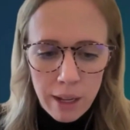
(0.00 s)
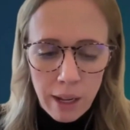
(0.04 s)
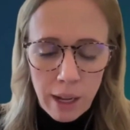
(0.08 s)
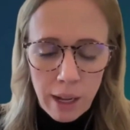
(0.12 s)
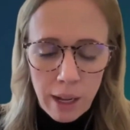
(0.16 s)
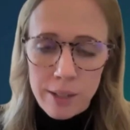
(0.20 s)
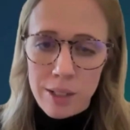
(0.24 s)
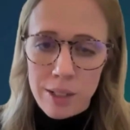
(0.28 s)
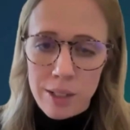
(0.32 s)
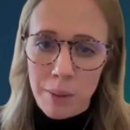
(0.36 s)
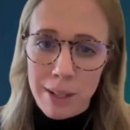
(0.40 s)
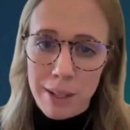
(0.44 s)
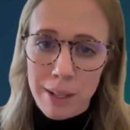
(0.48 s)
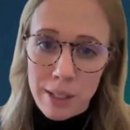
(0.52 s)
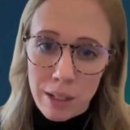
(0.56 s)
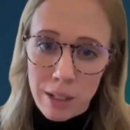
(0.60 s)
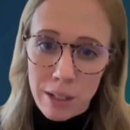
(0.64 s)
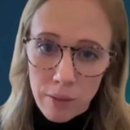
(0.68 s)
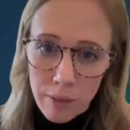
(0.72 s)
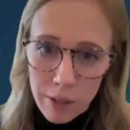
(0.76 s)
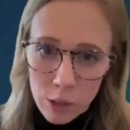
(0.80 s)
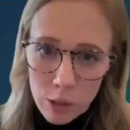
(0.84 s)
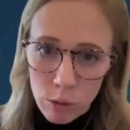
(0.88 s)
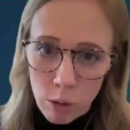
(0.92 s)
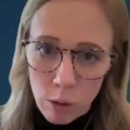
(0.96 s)
customized
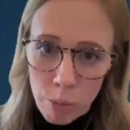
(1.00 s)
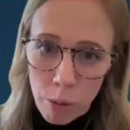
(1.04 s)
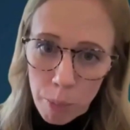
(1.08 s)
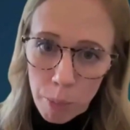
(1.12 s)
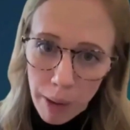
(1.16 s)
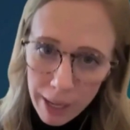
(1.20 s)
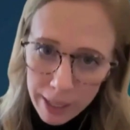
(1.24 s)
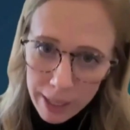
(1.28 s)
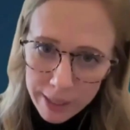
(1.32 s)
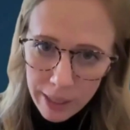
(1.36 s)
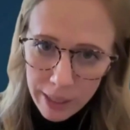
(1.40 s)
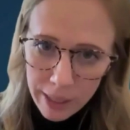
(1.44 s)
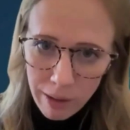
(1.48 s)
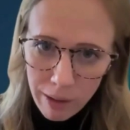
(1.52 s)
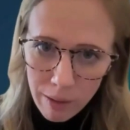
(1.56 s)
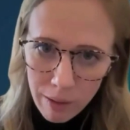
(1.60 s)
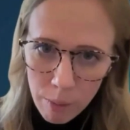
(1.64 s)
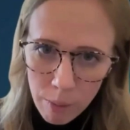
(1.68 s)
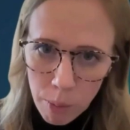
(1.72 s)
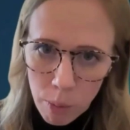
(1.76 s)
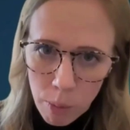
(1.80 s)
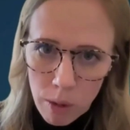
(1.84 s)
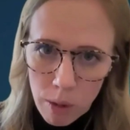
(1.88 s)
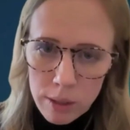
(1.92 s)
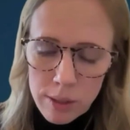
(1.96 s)
individual proprietary
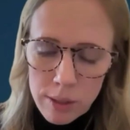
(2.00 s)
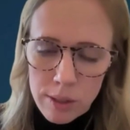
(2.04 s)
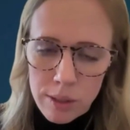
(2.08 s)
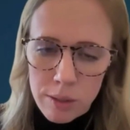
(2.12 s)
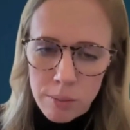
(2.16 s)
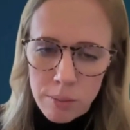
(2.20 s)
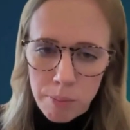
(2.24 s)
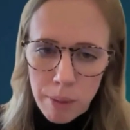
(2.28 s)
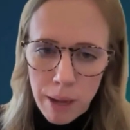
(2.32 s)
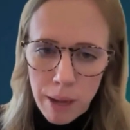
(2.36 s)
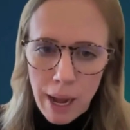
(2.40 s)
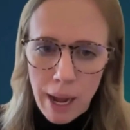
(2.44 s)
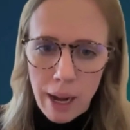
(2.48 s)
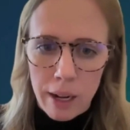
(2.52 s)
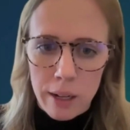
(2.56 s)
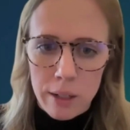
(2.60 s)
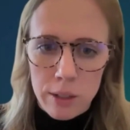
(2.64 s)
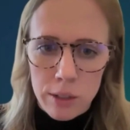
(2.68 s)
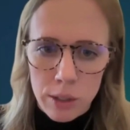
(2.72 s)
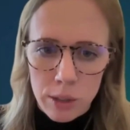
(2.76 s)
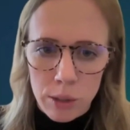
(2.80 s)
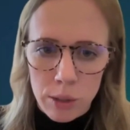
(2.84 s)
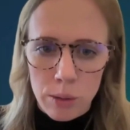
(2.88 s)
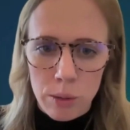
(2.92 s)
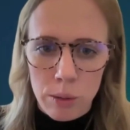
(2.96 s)
reports back
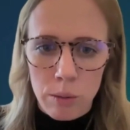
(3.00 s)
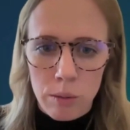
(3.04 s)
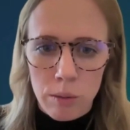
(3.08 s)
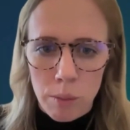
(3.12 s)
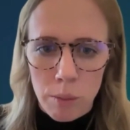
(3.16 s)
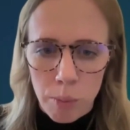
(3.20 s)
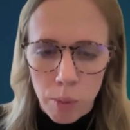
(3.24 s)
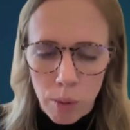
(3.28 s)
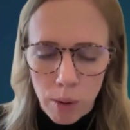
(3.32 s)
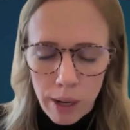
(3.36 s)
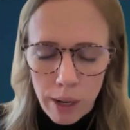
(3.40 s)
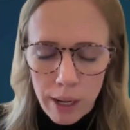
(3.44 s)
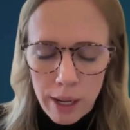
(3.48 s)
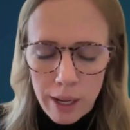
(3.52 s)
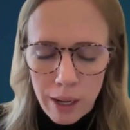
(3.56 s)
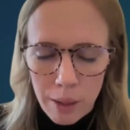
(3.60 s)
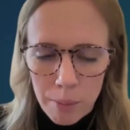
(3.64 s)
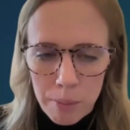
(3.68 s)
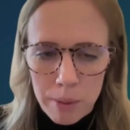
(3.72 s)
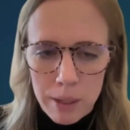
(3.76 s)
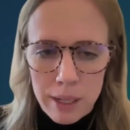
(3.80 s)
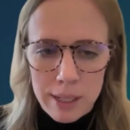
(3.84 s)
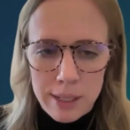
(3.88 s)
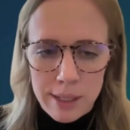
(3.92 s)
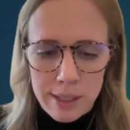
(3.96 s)
to reporting
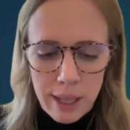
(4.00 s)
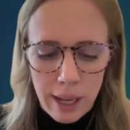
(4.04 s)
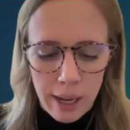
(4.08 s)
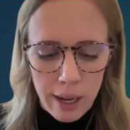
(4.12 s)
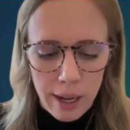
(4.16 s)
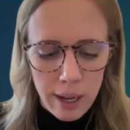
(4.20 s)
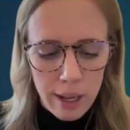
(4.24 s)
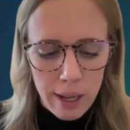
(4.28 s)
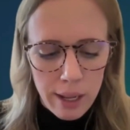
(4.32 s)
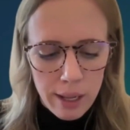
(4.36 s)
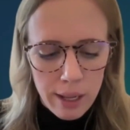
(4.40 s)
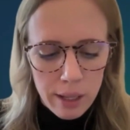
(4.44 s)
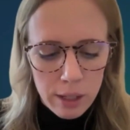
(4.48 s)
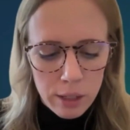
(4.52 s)
companies that